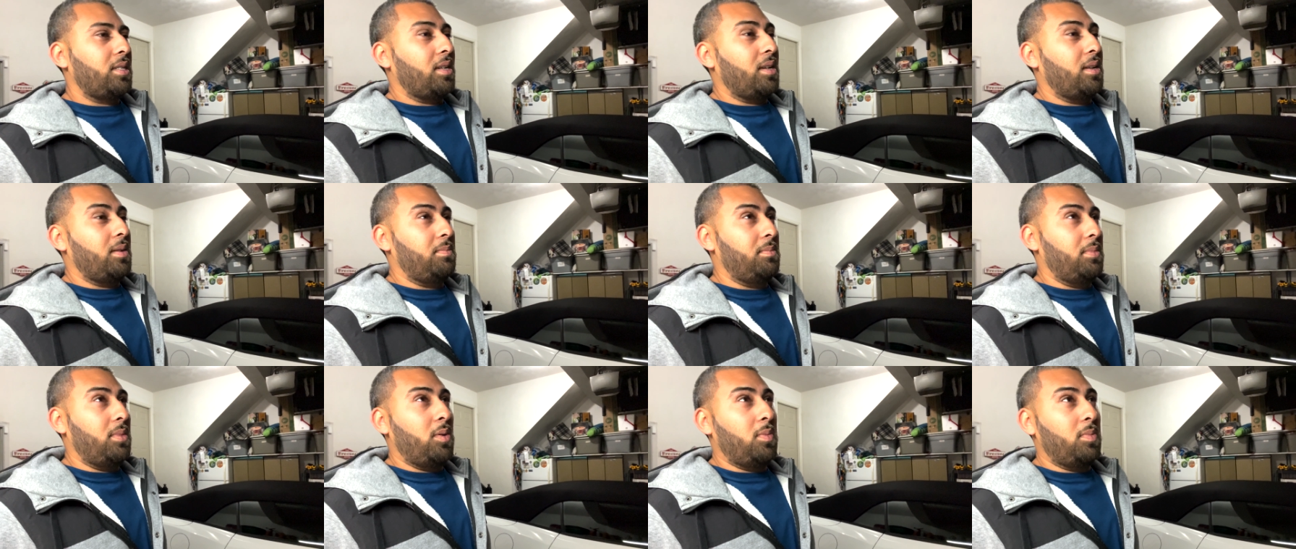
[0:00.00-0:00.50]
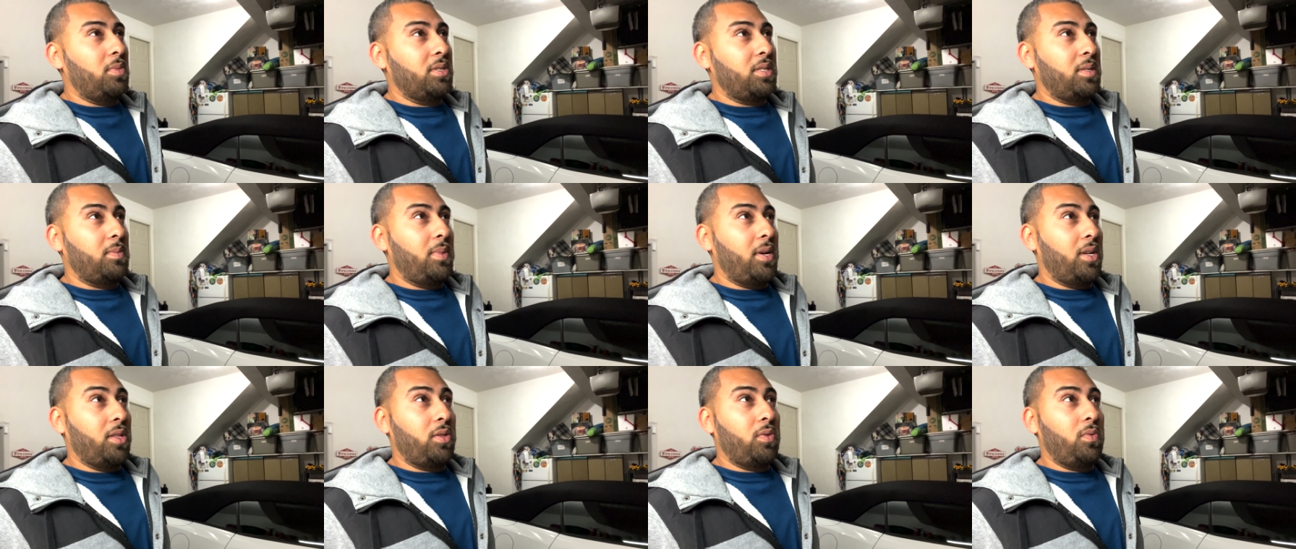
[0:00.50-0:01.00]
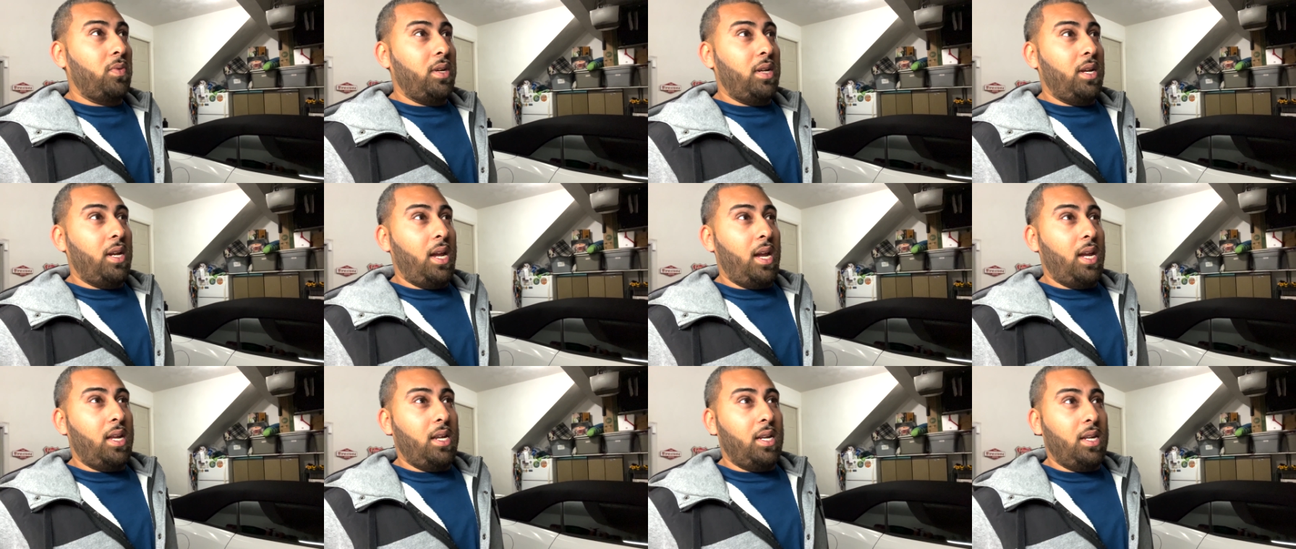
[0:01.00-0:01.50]
almost about
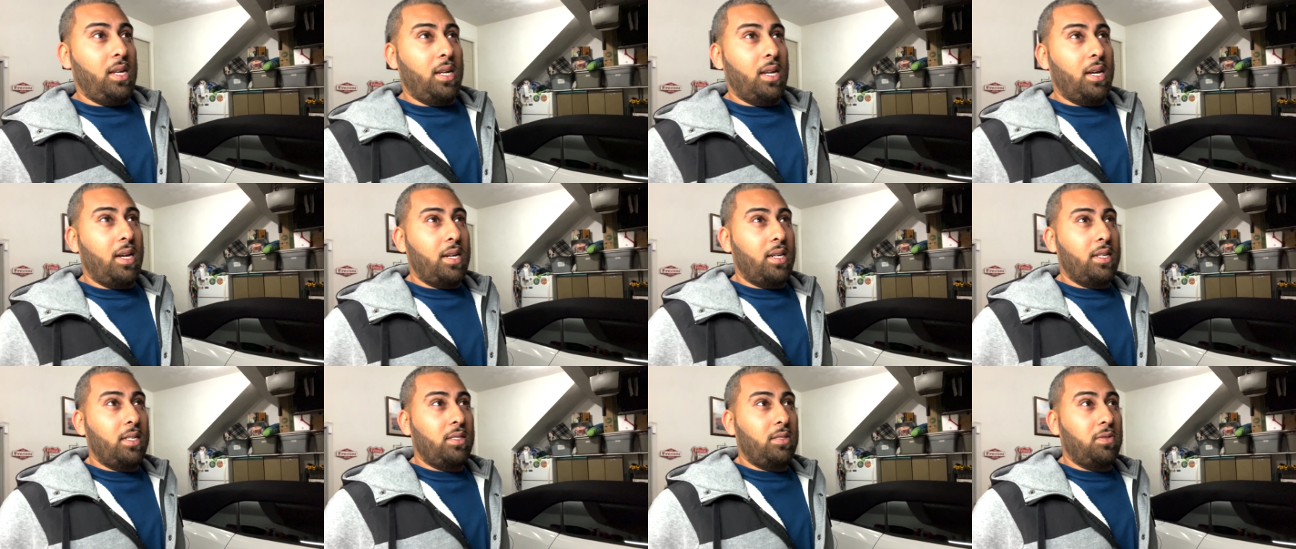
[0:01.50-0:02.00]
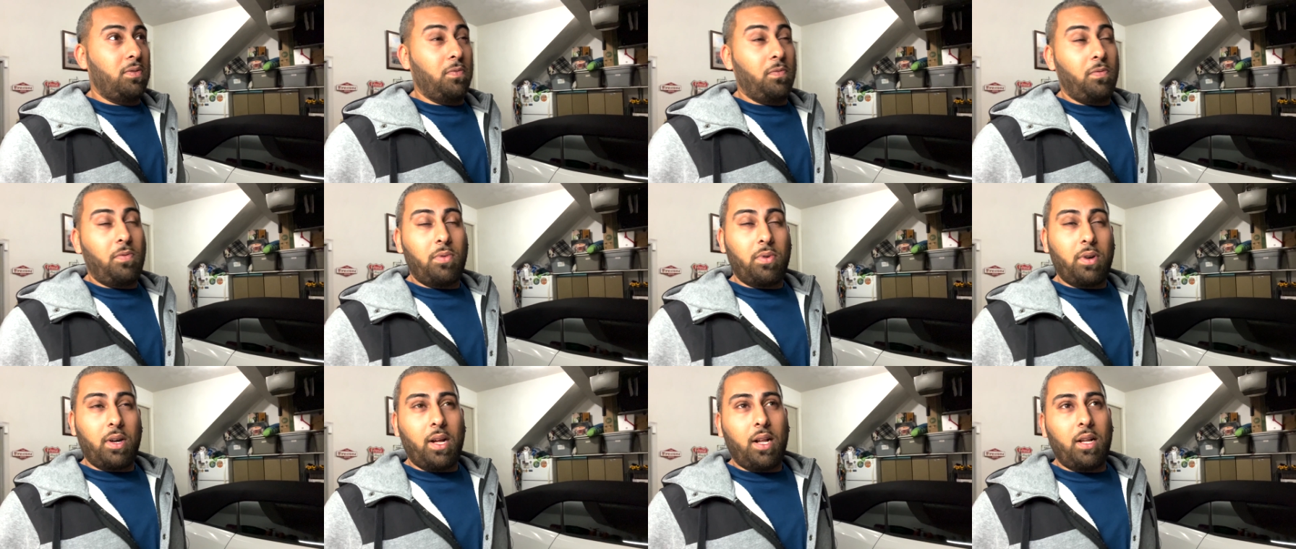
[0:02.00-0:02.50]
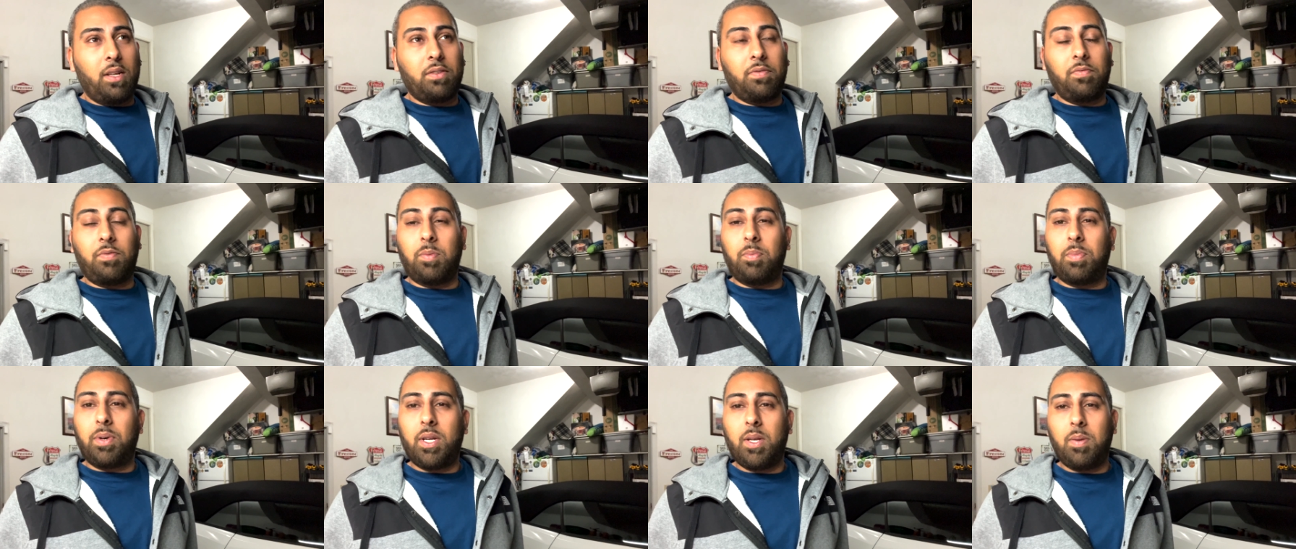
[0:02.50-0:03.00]
$3.89 to $4
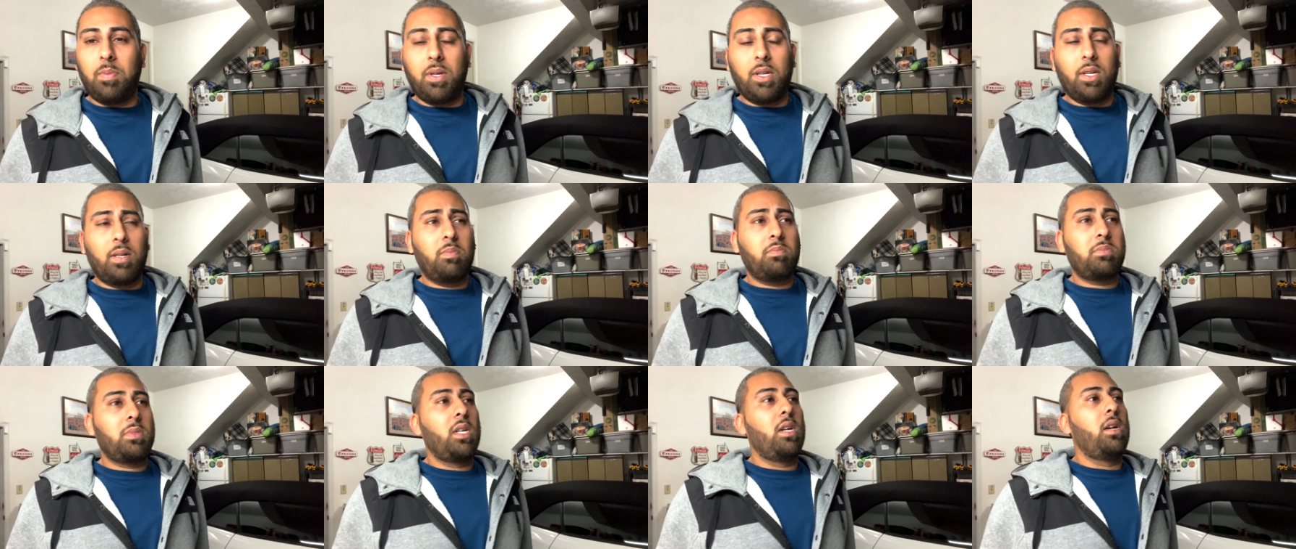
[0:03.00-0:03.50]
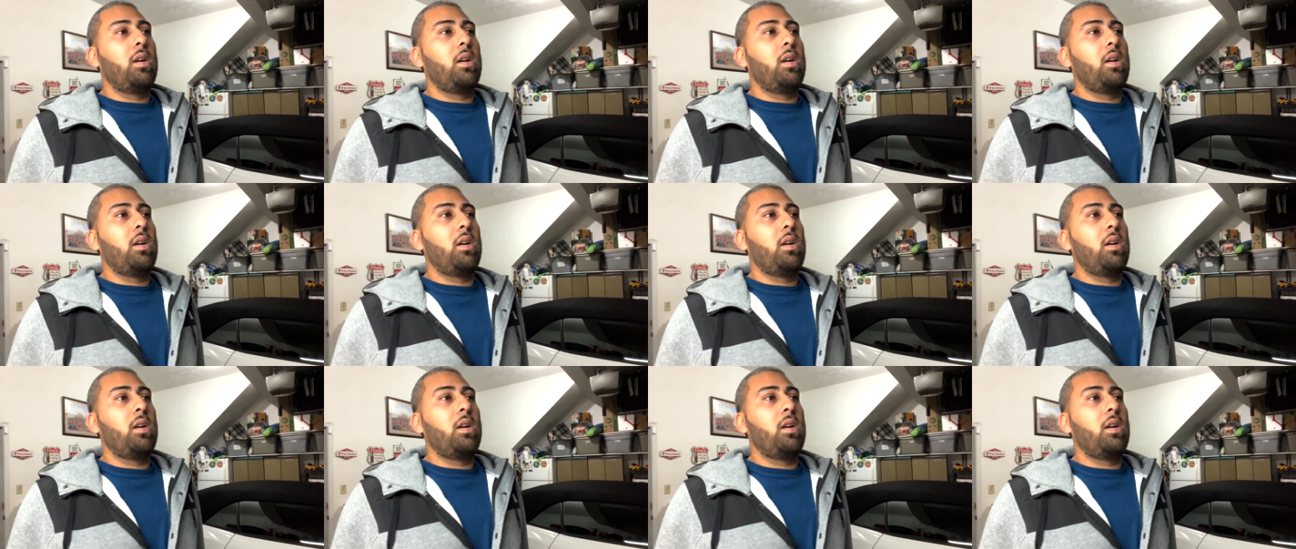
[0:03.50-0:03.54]
for premium.